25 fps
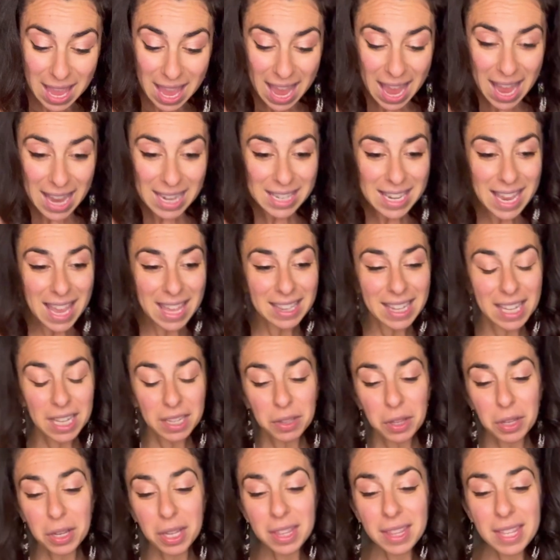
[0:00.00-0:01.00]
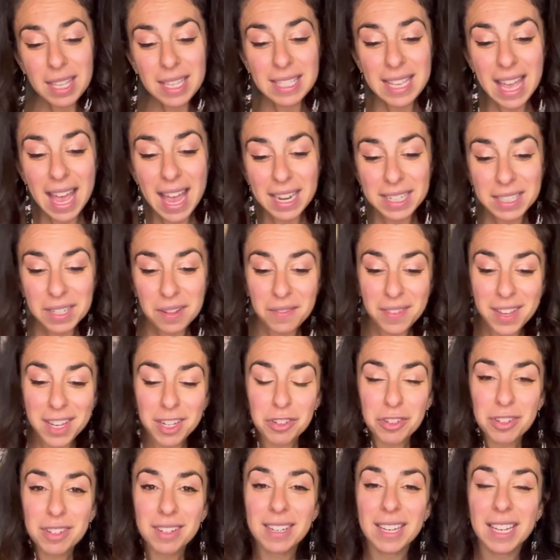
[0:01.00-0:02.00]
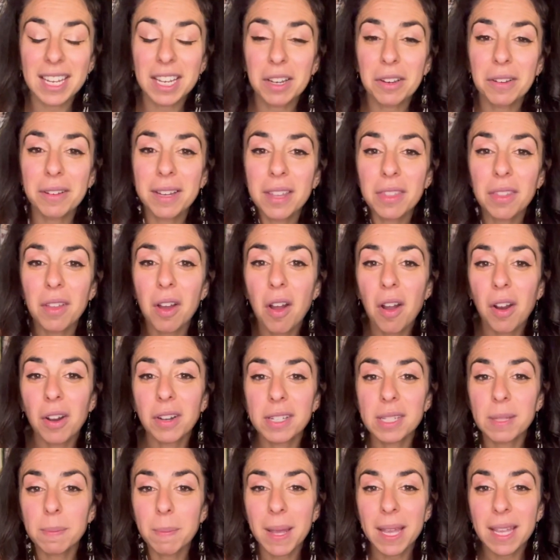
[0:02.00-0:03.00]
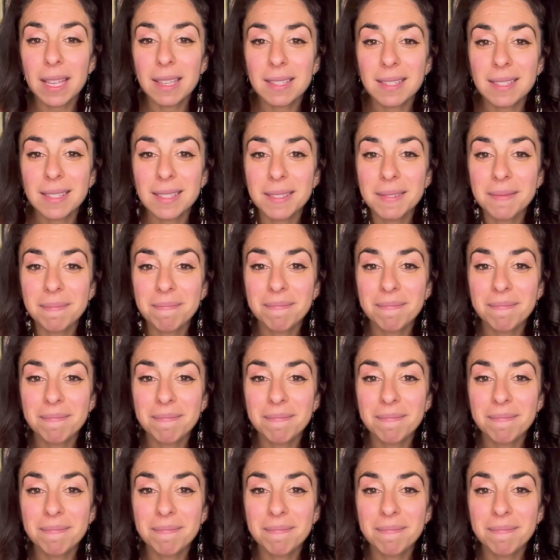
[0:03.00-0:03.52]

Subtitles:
And yet, like, look at this activation here in the heart space.